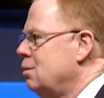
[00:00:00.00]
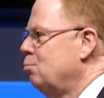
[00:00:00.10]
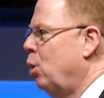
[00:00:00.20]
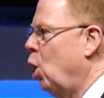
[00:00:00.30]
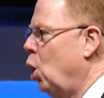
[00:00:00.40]

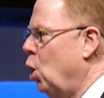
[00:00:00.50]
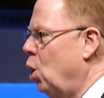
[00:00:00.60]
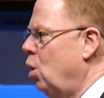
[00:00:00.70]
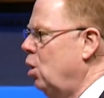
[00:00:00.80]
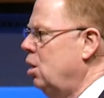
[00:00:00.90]

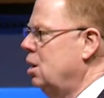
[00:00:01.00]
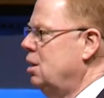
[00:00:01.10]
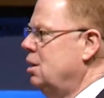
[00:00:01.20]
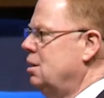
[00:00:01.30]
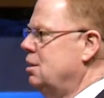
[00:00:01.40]
Paul
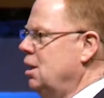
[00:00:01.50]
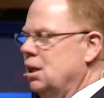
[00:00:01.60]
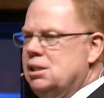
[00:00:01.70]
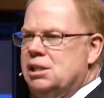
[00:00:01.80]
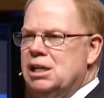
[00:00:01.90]

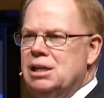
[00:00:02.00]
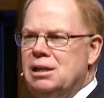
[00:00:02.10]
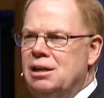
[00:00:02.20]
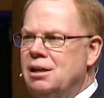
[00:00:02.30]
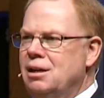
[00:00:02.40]
does in,
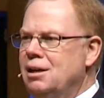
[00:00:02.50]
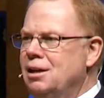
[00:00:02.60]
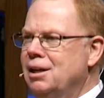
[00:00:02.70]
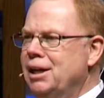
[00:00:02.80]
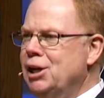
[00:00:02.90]

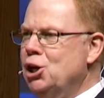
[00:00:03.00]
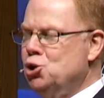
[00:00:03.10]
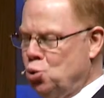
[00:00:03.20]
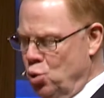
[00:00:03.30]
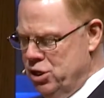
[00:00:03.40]
in this
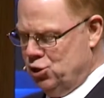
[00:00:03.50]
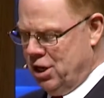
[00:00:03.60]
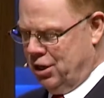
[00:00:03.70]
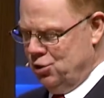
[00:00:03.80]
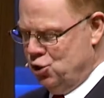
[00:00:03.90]

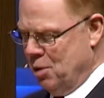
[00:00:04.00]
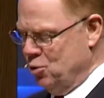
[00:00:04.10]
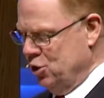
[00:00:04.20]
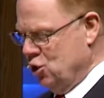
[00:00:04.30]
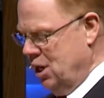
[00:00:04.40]
22nd chapter.
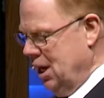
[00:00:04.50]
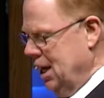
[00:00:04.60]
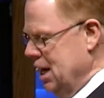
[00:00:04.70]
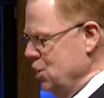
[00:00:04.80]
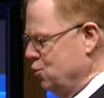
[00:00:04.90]
That's an
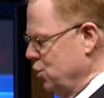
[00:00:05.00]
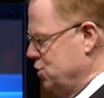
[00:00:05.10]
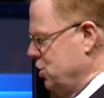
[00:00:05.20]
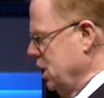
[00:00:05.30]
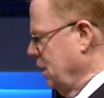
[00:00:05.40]

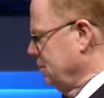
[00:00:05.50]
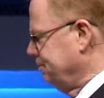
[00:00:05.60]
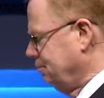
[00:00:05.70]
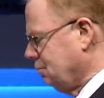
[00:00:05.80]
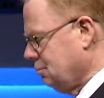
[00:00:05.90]
interesting
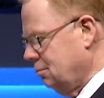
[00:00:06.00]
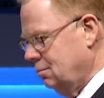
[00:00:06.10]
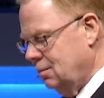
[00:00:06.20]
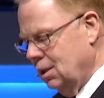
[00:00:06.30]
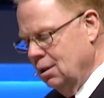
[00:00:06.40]

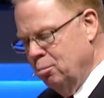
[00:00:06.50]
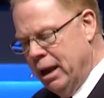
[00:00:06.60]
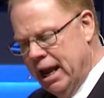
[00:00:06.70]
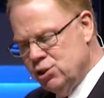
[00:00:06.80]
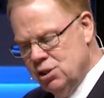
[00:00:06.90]

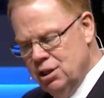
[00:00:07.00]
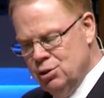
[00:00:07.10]
passage.